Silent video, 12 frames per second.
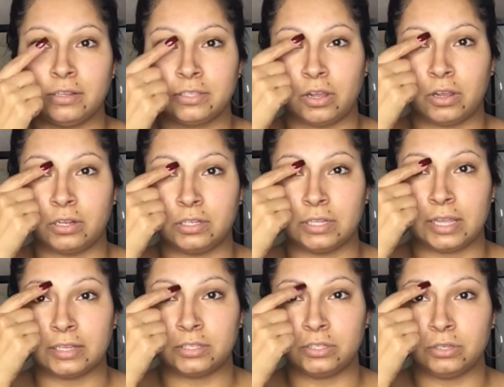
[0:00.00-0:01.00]
on,
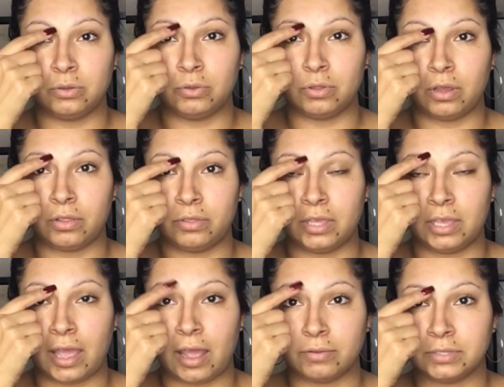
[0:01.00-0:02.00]
like, on the
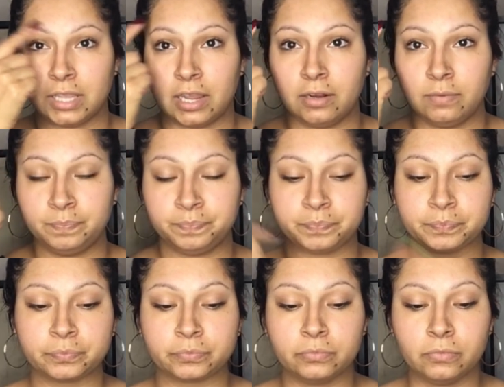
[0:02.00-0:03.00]
outside,
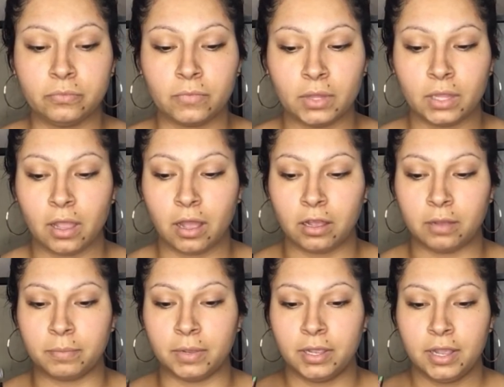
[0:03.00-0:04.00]

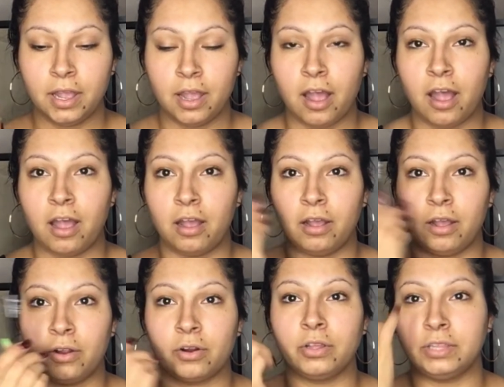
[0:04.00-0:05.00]

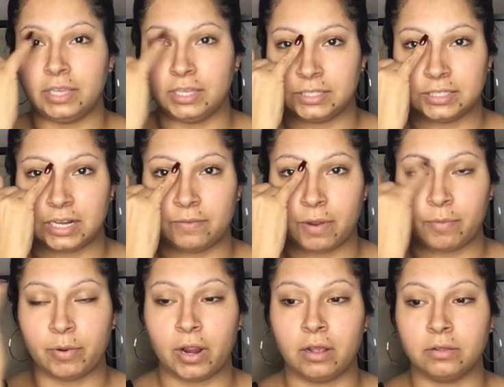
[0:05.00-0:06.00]
or on the inside of my
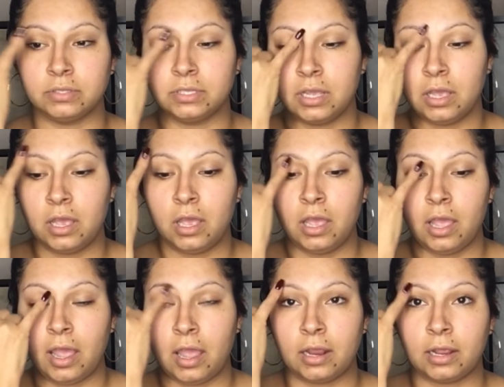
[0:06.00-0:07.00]
brows,
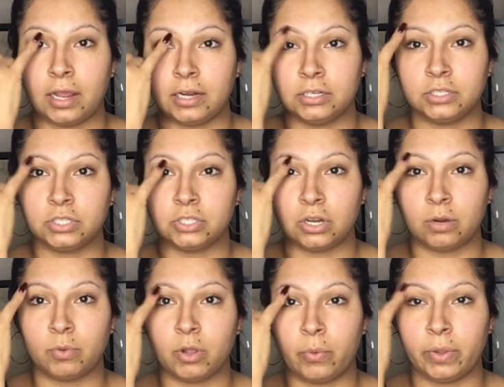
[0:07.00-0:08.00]
and kind of just
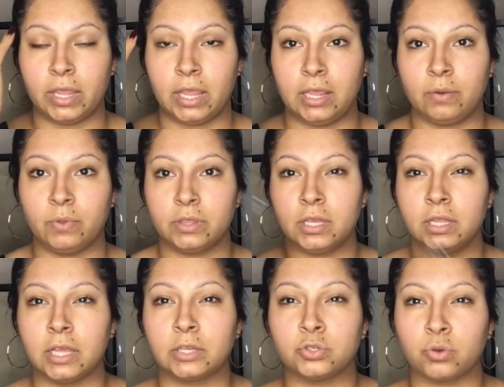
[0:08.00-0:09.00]
start going in with it,
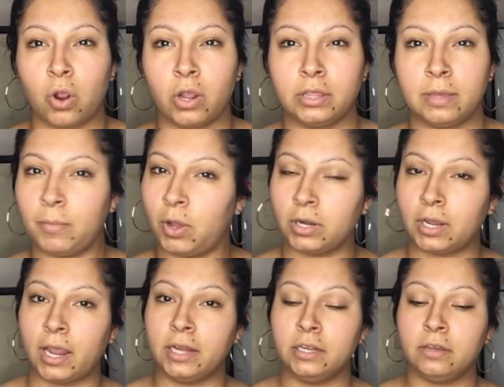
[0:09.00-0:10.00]
like drawing them on
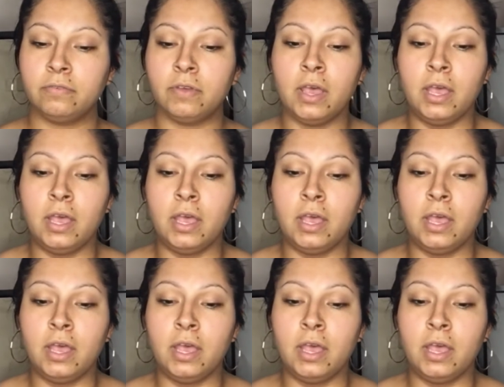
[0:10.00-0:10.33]
kind of.